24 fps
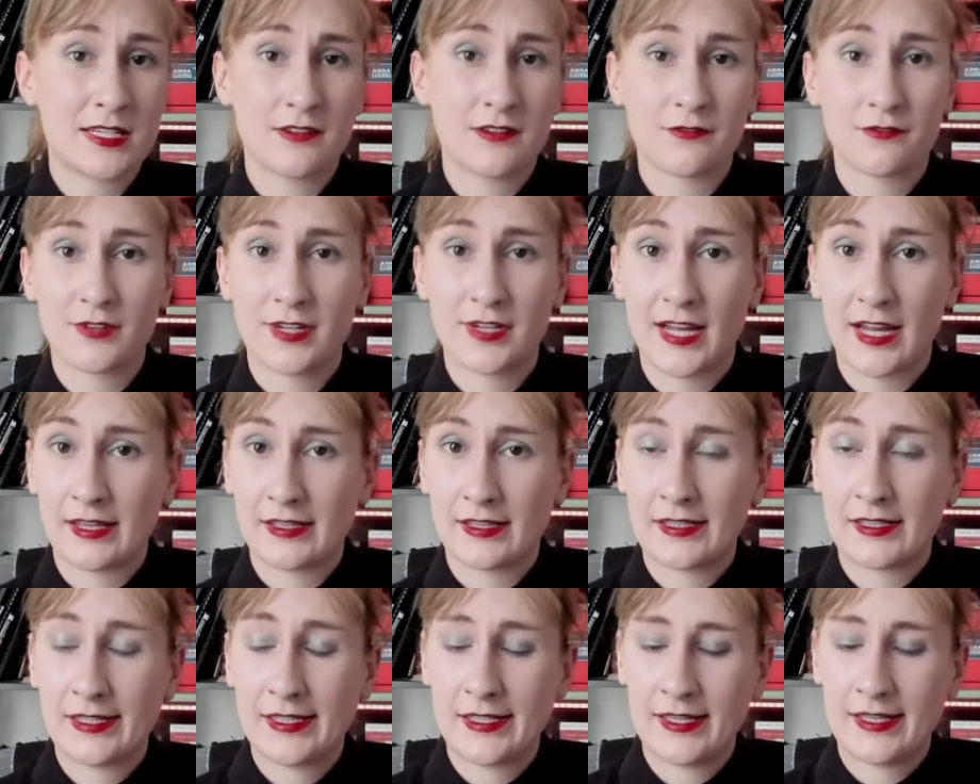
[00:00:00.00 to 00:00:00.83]
of
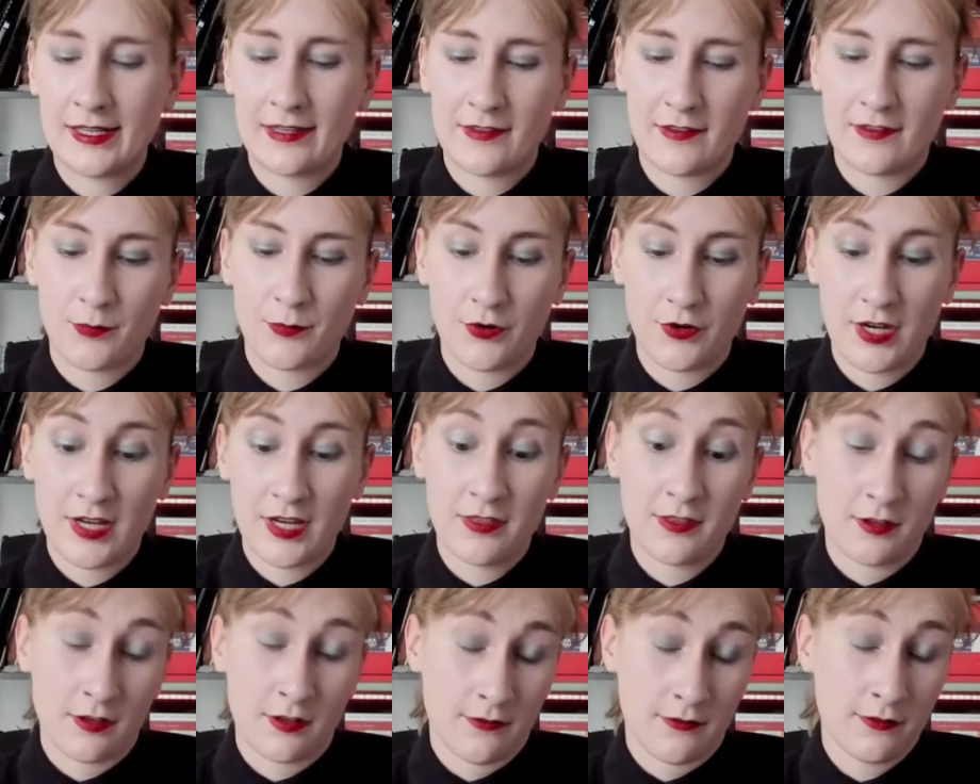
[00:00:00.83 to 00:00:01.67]
reality in the
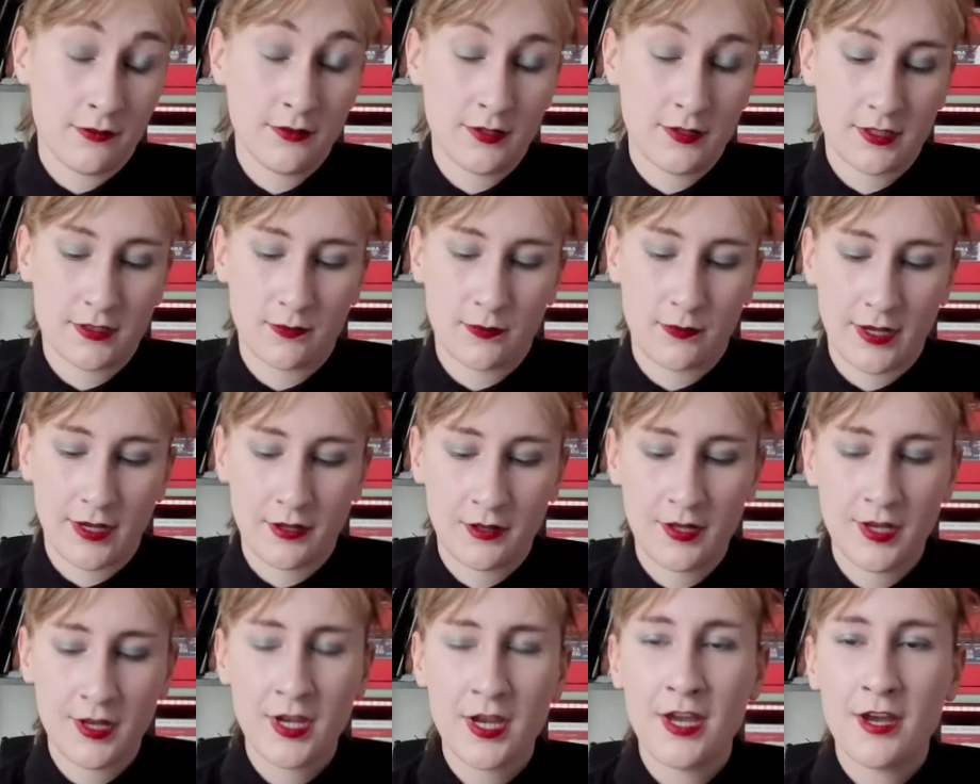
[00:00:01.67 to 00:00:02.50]
in the novel as
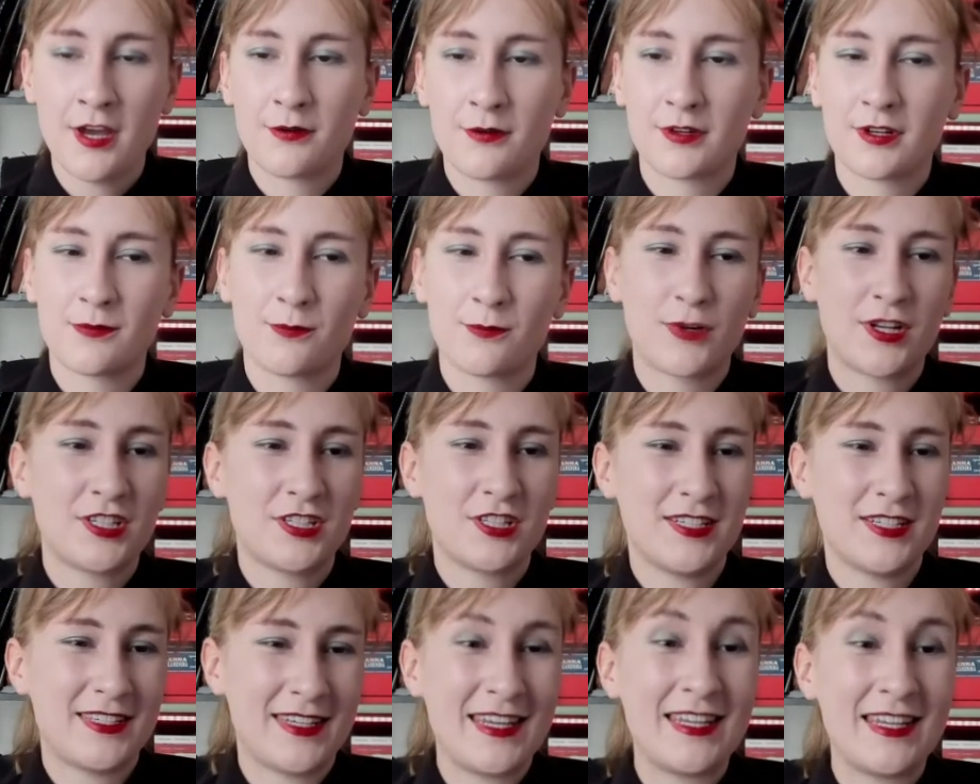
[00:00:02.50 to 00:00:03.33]
well. Wherein when
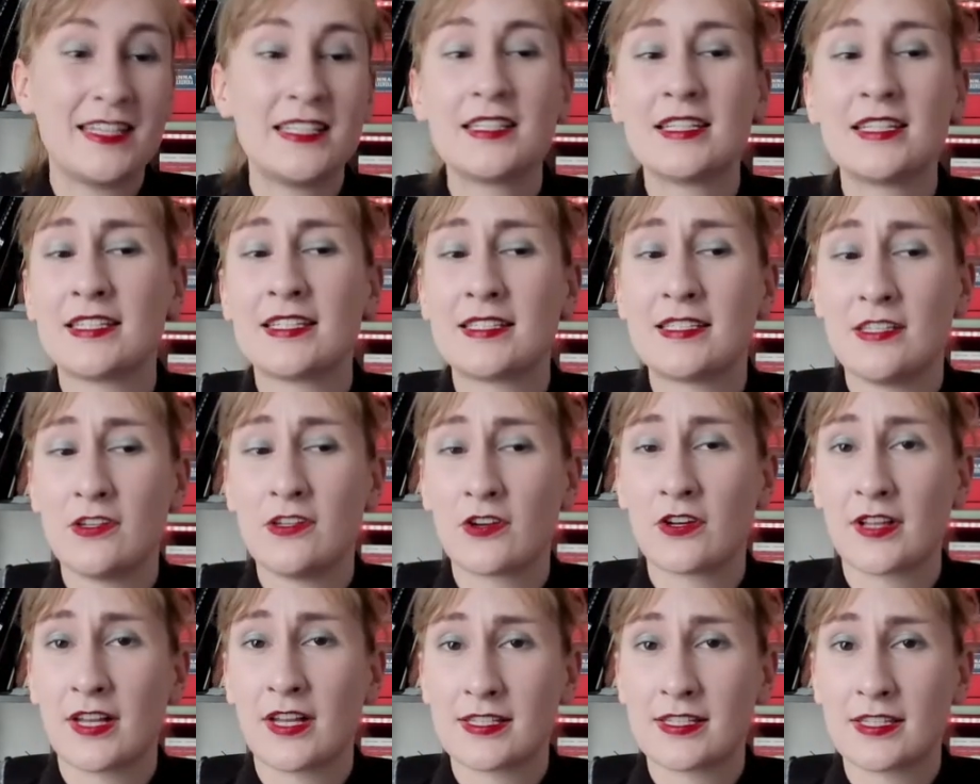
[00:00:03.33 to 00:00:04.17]
she's in this
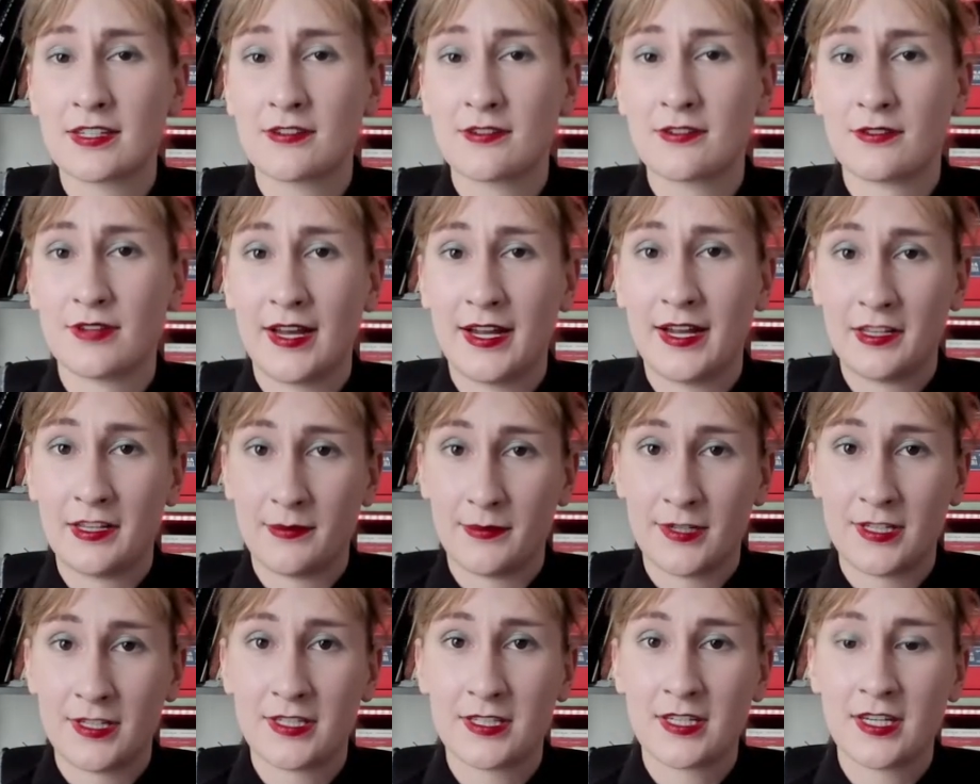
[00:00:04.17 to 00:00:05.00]
neoclassical
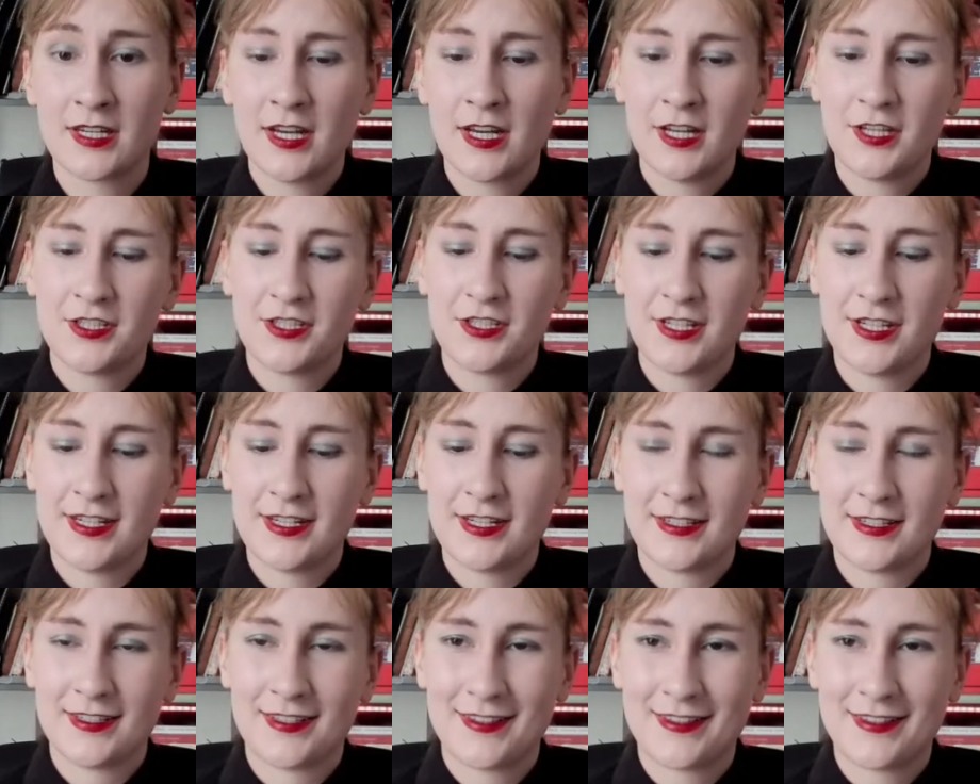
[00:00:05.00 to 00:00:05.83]
element,
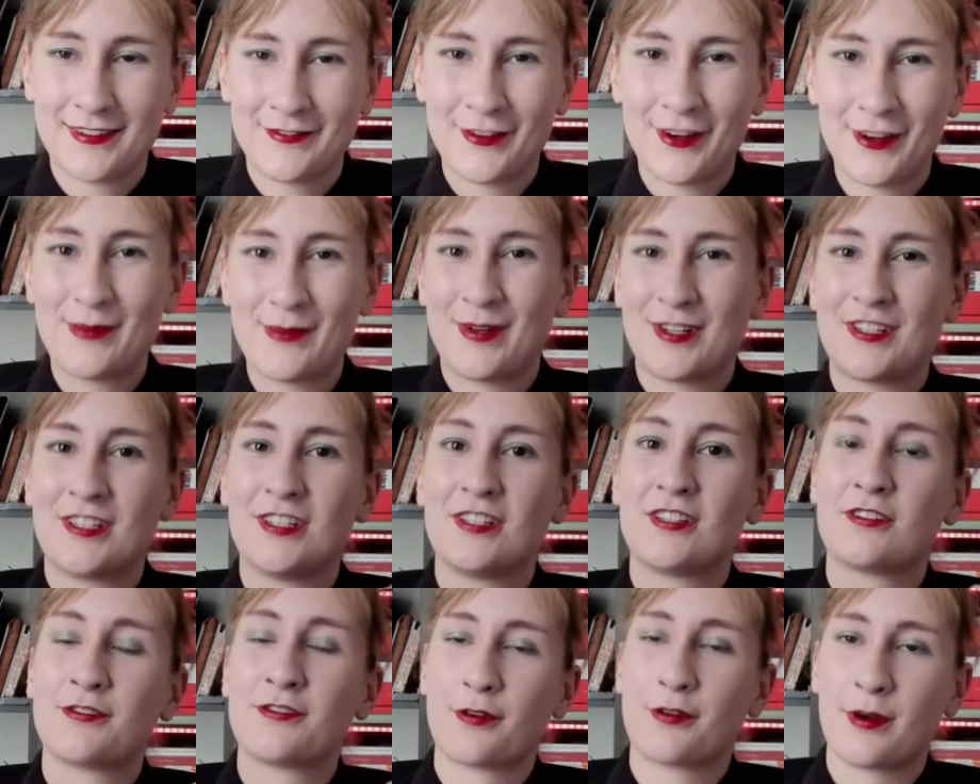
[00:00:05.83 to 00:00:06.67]
she is very much
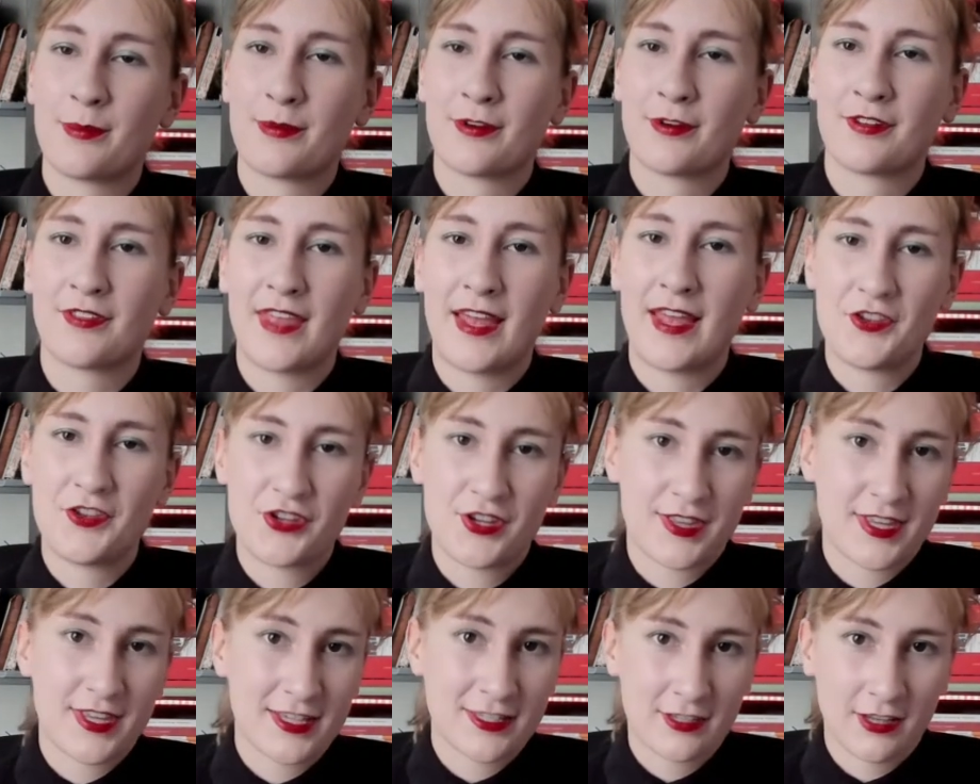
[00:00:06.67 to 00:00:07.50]
in story storybook land.
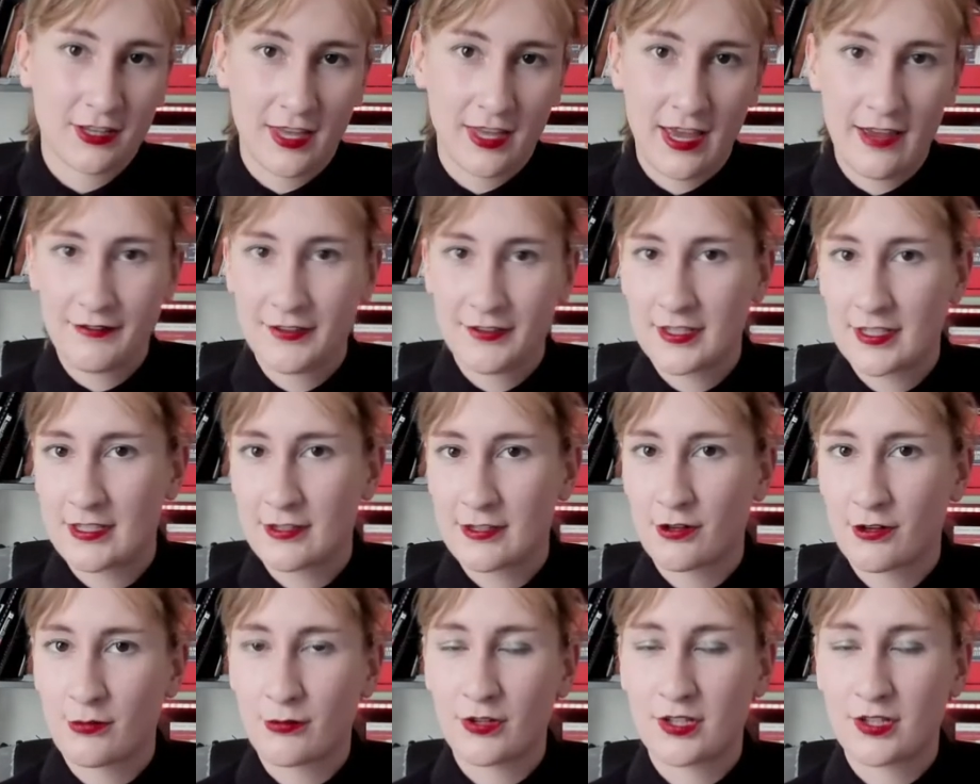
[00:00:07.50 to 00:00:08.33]
She thinks her life is a
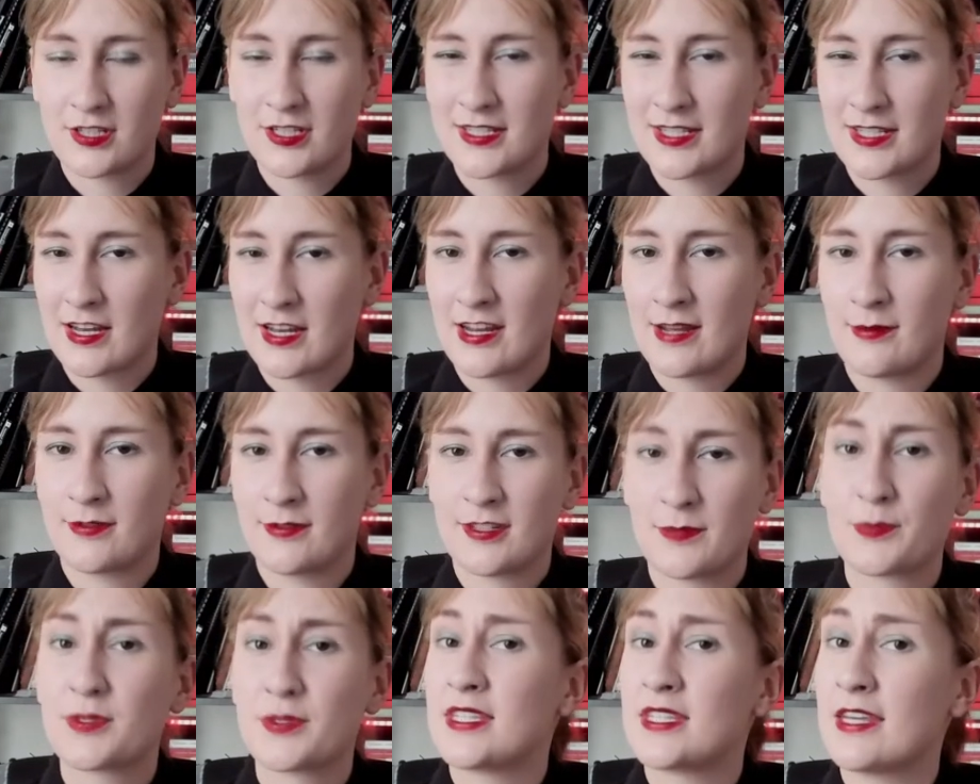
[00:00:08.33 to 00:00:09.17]
storybook. She's unable
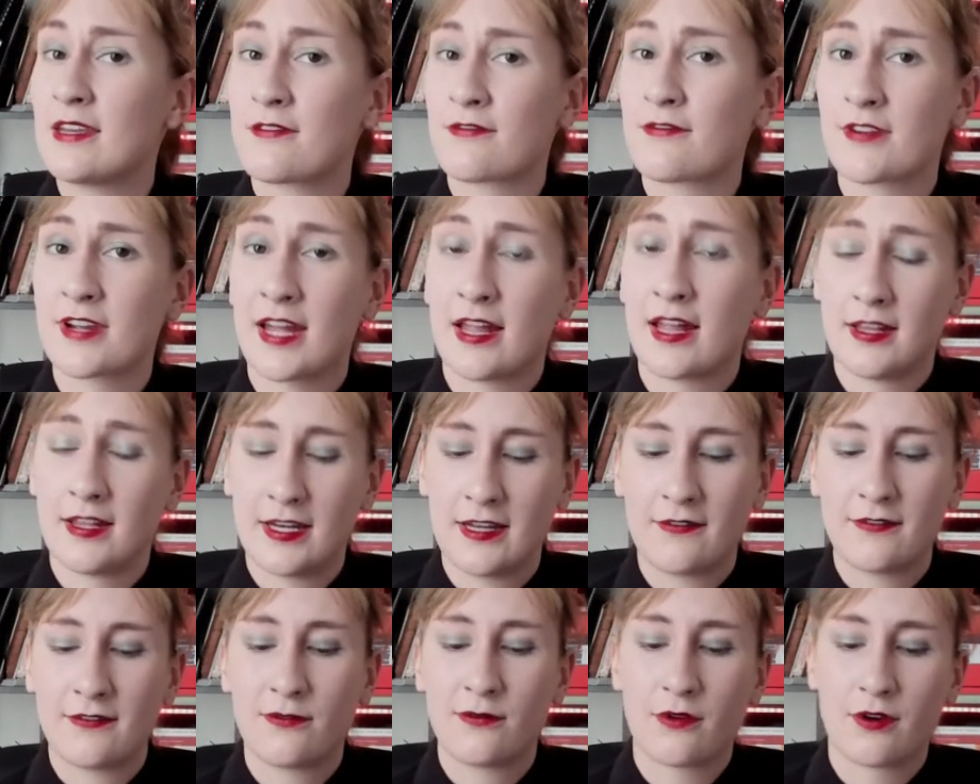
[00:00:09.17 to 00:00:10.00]
to perceive
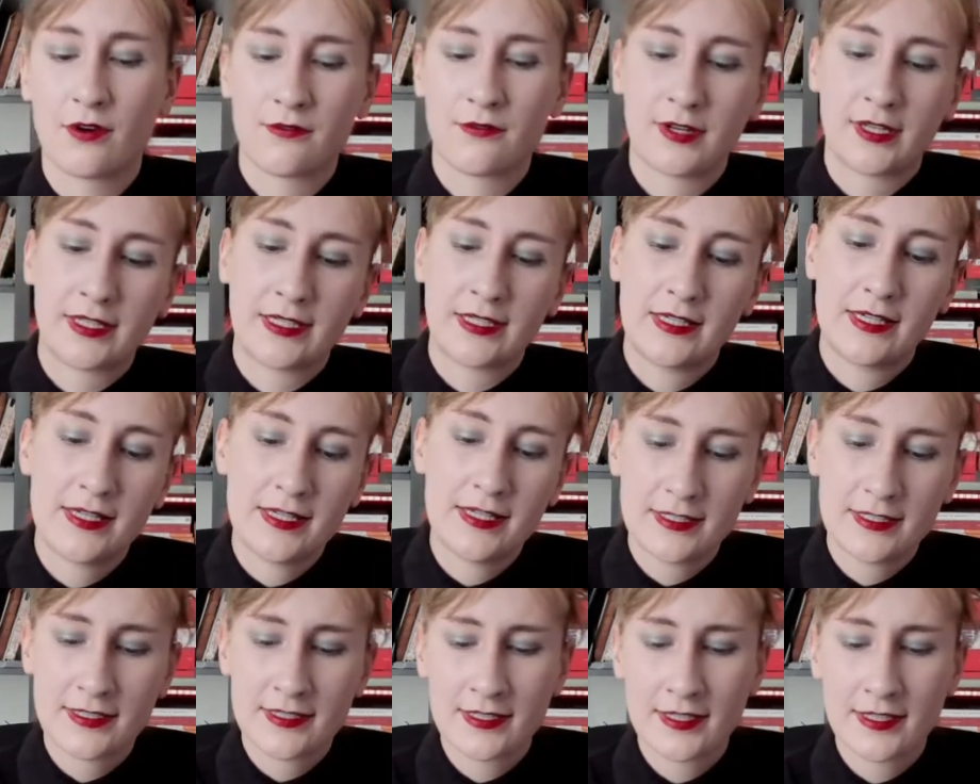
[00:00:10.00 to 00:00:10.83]
reality for what it really
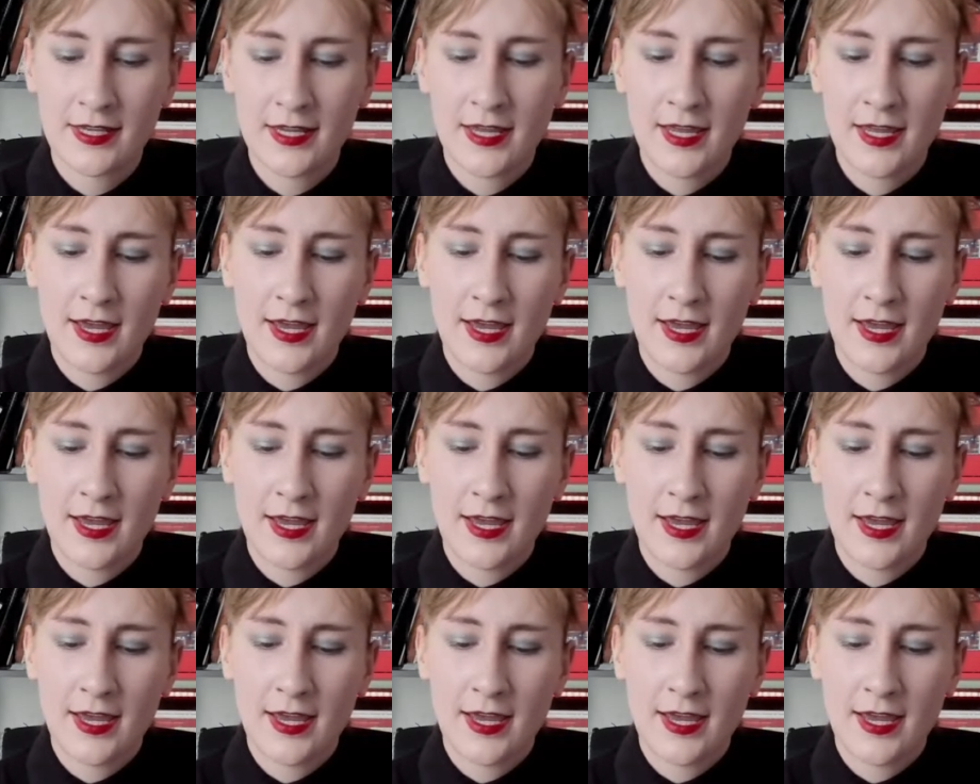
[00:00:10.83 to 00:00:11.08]
is.